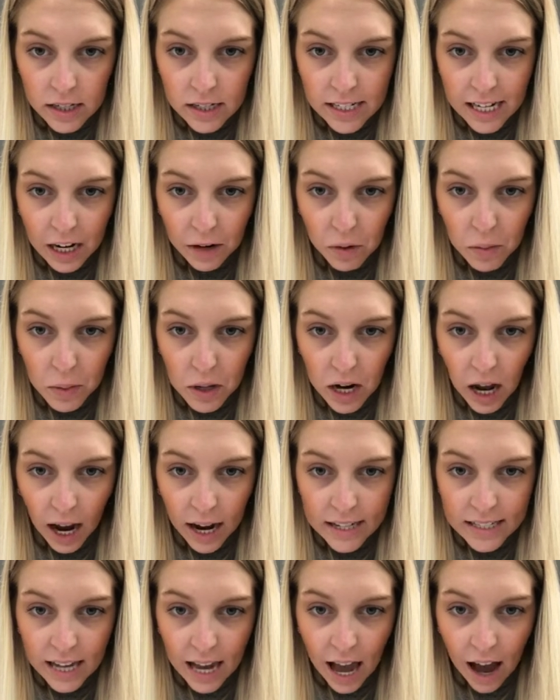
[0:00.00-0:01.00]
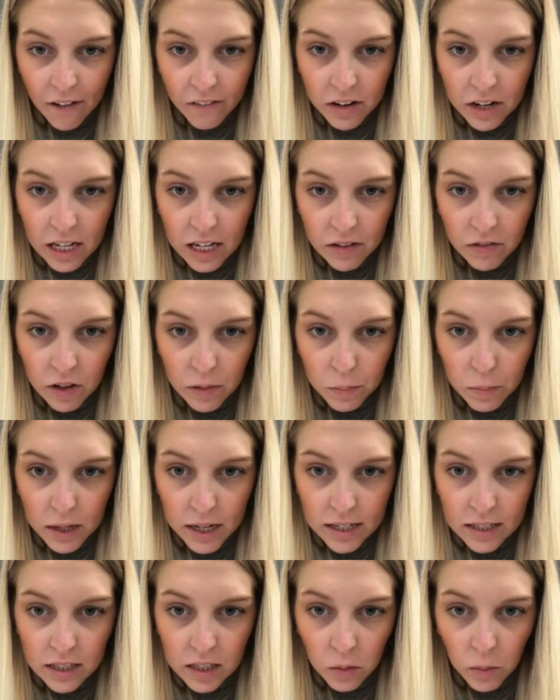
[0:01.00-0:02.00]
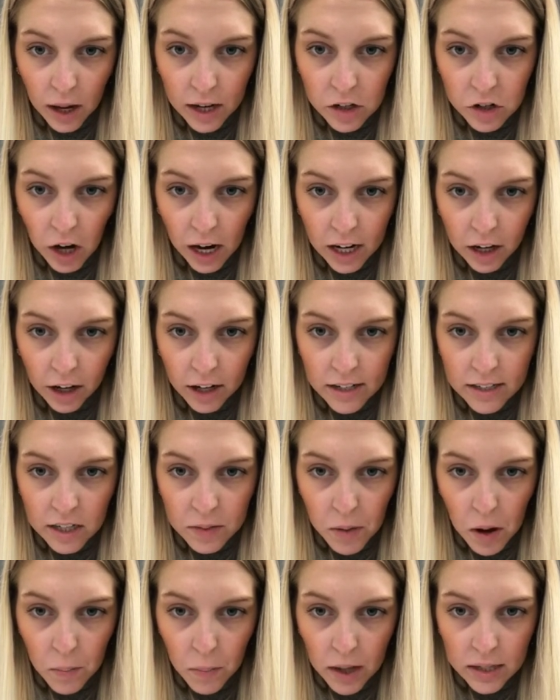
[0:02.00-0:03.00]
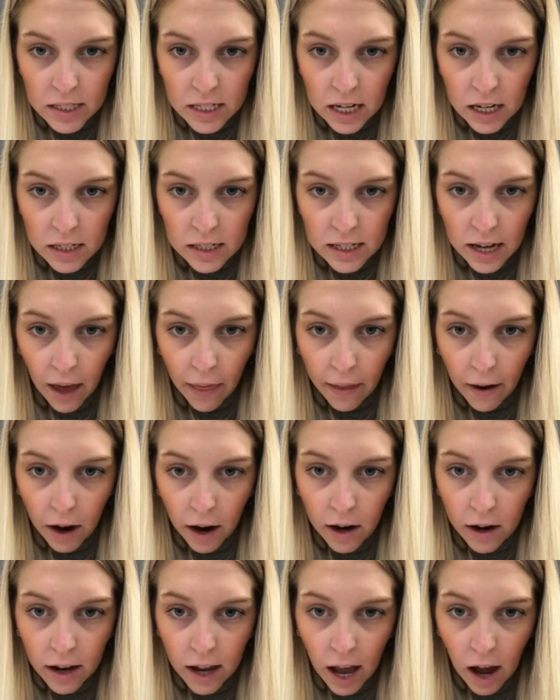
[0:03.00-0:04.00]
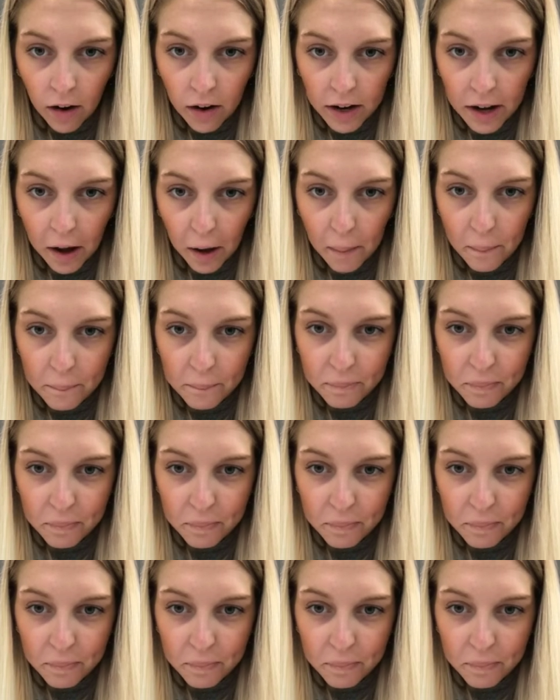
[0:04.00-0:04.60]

Dinner would be nice. I haven't even mixed the wet and dry ingredients. Come on, Betsy, get it together. How can I help?